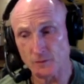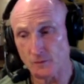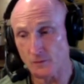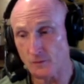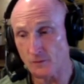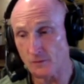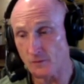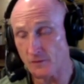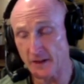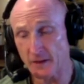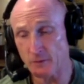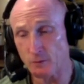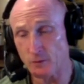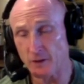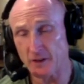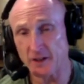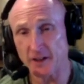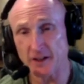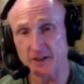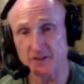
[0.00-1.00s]
Then
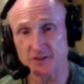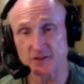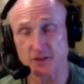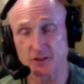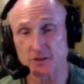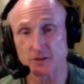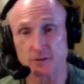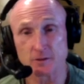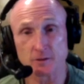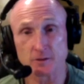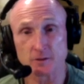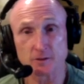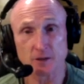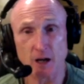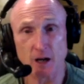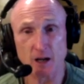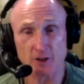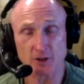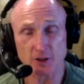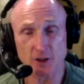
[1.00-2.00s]
when it gets to
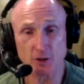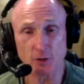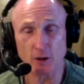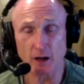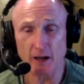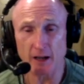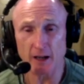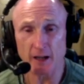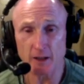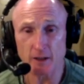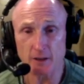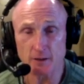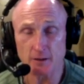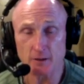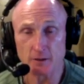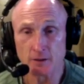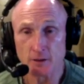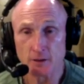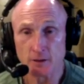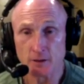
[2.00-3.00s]
Doctor Quiet,
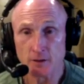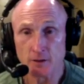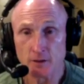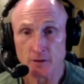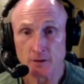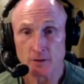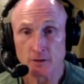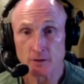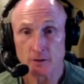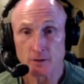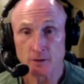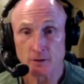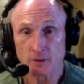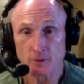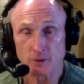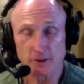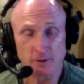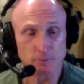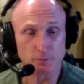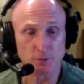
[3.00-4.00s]

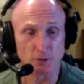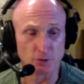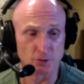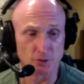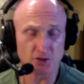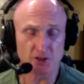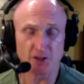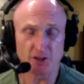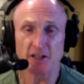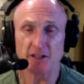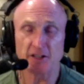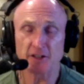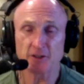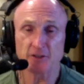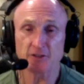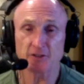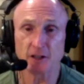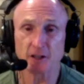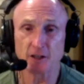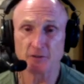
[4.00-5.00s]
quit bullshitting
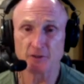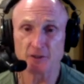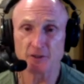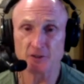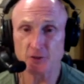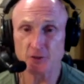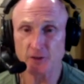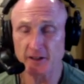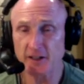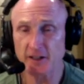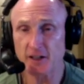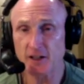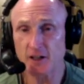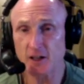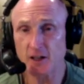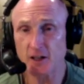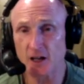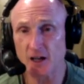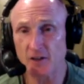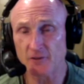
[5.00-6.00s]
yourself and drinking
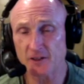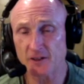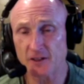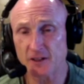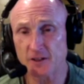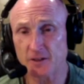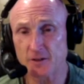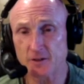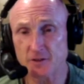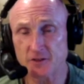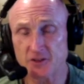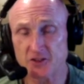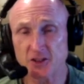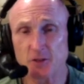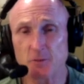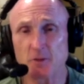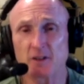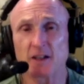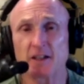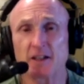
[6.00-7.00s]
coffee and
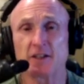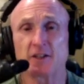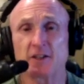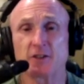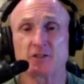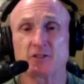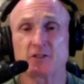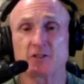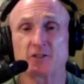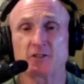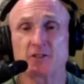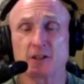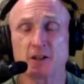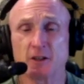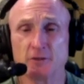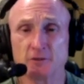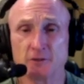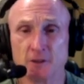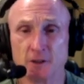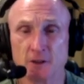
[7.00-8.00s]
stimulating
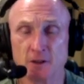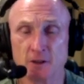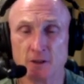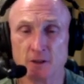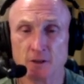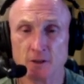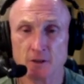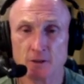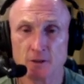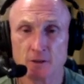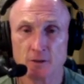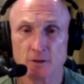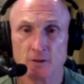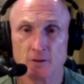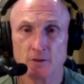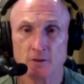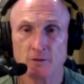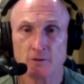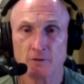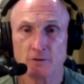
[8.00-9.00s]
yourself.
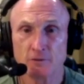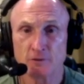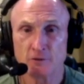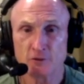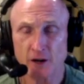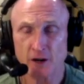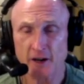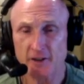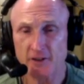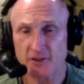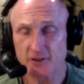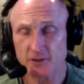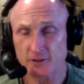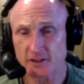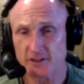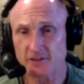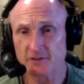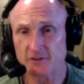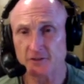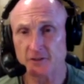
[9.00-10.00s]
Try to
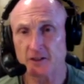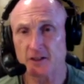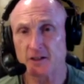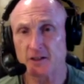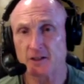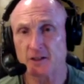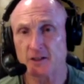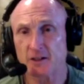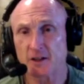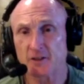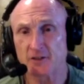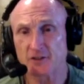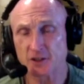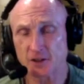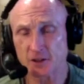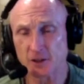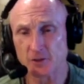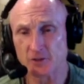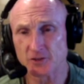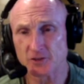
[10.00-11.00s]
live as
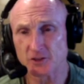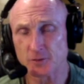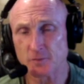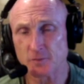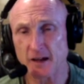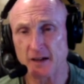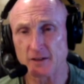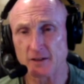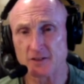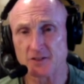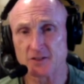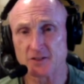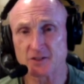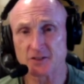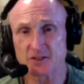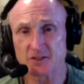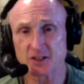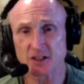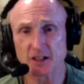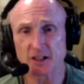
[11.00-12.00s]
close to the balance of the
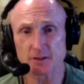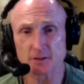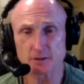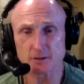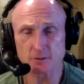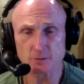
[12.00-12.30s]
sun.